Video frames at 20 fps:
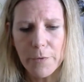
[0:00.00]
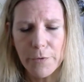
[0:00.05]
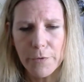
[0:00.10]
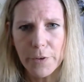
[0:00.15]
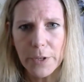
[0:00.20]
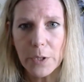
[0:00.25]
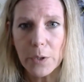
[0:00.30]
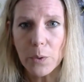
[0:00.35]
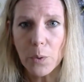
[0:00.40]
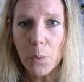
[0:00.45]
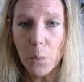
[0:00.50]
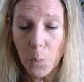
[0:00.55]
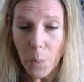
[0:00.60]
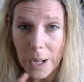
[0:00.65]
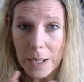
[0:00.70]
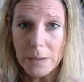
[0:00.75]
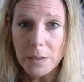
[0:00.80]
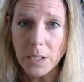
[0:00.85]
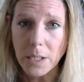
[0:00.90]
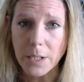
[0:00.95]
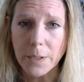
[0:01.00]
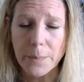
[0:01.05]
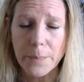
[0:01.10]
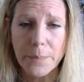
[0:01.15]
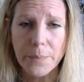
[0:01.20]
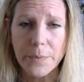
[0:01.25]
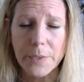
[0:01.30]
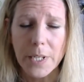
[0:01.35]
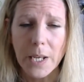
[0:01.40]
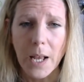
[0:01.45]
feel
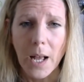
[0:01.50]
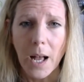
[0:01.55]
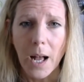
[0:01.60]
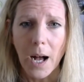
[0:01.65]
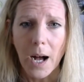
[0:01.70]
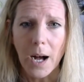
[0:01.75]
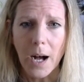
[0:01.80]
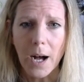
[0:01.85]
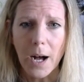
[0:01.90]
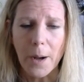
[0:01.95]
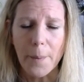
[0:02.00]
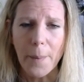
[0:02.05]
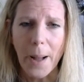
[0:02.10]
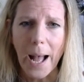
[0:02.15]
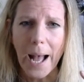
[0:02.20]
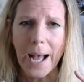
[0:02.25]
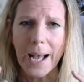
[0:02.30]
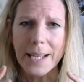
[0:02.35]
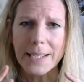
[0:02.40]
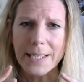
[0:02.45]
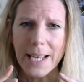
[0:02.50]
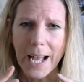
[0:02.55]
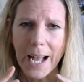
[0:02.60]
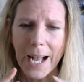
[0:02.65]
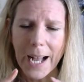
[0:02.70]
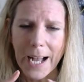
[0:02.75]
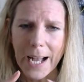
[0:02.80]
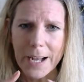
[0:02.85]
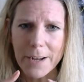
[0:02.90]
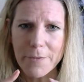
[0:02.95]
welcomed and
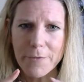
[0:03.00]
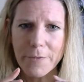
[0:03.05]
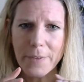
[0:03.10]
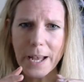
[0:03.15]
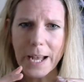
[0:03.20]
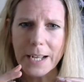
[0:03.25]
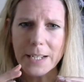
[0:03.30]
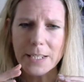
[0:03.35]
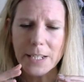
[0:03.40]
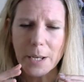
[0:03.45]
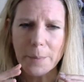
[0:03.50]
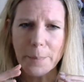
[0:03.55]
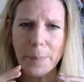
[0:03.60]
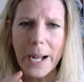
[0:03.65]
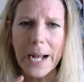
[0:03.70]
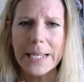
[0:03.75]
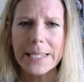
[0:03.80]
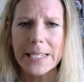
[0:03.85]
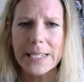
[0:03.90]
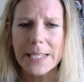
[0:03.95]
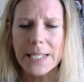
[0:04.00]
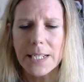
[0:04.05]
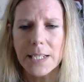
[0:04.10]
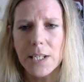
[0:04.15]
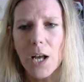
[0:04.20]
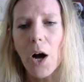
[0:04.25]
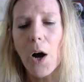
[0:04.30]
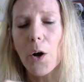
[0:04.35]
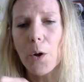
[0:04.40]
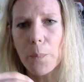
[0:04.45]
have that capacity
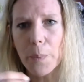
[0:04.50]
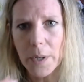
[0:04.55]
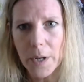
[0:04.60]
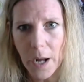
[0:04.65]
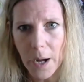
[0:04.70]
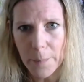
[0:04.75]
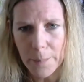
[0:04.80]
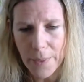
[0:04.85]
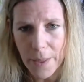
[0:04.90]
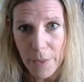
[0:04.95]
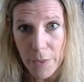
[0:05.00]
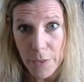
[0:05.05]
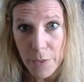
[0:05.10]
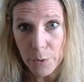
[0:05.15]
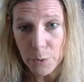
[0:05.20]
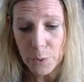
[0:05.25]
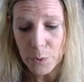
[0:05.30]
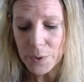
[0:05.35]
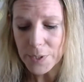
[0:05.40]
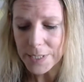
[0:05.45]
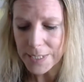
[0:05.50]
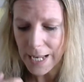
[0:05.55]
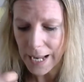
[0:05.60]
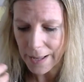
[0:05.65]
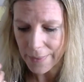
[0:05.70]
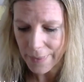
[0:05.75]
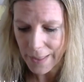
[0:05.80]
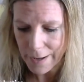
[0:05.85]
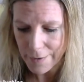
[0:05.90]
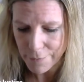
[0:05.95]
to open up their thoughts
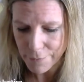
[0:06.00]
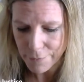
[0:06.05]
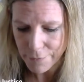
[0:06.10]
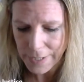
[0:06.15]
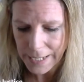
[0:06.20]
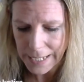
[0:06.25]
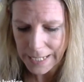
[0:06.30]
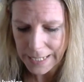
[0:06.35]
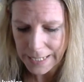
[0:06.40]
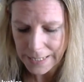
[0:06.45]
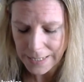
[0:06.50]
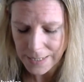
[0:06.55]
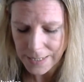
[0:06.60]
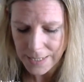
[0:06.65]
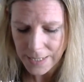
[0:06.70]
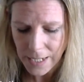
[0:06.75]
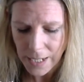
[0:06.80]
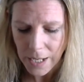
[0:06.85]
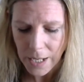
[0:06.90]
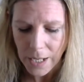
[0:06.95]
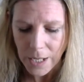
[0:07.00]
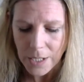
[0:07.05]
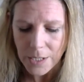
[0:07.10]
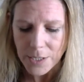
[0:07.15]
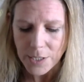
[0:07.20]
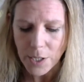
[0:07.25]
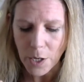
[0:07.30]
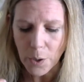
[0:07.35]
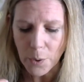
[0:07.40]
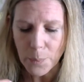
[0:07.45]
and their feelings.
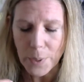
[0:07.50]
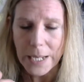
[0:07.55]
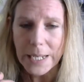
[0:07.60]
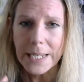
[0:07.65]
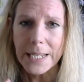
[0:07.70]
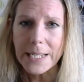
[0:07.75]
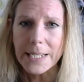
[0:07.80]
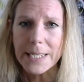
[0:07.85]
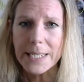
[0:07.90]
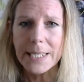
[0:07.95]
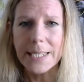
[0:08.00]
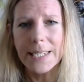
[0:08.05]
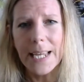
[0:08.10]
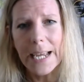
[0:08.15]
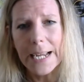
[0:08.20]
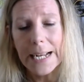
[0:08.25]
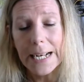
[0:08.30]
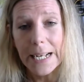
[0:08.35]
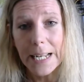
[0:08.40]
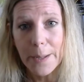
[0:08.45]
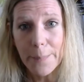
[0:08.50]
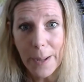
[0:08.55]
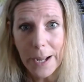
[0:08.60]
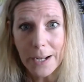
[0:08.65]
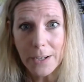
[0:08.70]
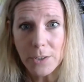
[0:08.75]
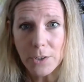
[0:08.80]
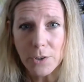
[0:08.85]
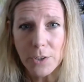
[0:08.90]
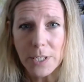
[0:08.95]
So we need to set clear
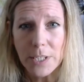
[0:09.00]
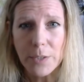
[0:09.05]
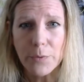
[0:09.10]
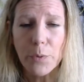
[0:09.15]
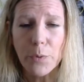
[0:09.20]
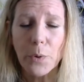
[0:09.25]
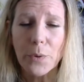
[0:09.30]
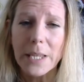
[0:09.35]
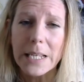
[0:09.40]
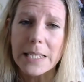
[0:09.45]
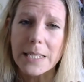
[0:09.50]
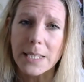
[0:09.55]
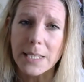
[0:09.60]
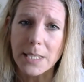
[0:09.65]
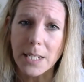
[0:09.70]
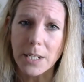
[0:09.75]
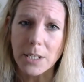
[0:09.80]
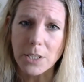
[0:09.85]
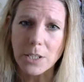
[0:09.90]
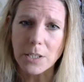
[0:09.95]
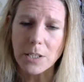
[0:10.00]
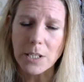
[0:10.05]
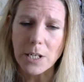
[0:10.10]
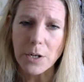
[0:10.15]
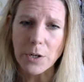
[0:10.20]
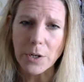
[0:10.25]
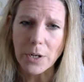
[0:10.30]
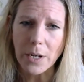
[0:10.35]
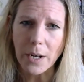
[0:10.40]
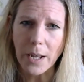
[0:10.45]
boundaries of what these discussions
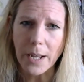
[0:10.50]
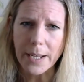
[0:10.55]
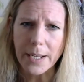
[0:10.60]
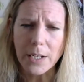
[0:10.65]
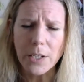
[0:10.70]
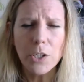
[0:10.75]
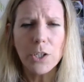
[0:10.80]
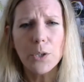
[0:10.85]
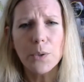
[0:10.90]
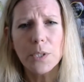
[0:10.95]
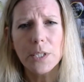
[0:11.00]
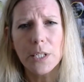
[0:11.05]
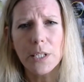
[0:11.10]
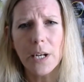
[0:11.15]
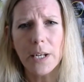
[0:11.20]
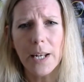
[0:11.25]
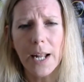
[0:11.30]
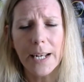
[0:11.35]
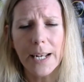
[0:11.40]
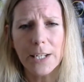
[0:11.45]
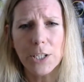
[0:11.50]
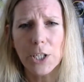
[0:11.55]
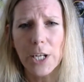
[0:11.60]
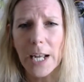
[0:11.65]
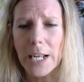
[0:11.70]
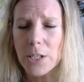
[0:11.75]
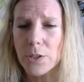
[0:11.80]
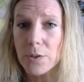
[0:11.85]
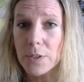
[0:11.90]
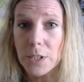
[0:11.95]
look like. And you as an
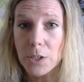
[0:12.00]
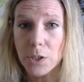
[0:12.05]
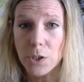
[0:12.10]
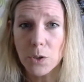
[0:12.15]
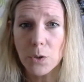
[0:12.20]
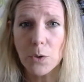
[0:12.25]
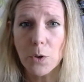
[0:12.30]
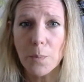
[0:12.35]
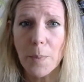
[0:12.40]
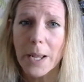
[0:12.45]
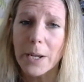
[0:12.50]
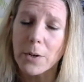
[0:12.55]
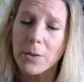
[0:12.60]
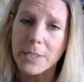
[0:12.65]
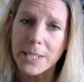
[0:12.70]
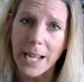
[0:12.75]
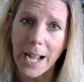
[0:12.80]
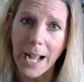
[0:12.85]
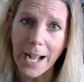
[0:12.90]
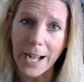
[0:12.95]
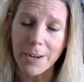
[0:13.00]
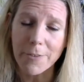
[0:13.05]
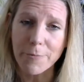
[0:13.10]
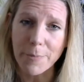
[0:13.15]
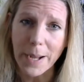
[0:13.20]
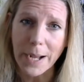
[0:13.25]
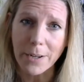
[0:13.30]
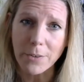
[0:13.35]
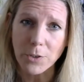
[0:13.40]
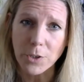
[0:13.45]
educator in a school may already have
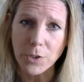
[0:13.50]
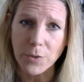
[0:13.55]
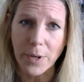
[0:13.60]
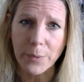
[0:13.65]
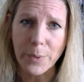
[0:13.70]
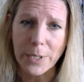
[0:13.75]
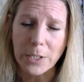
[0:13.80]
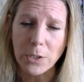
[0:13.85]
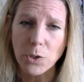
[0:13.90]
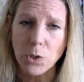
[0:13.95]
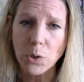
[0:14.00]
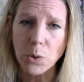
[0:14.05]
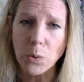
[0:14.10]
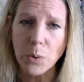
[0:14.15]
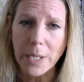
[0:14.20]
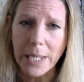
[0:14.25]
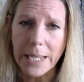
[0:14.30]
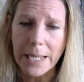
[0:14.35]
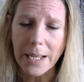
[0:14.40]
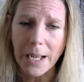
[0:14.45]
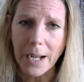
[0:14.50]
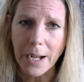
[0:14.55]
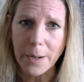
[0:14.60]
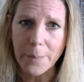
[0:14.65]
boundaries when you're talking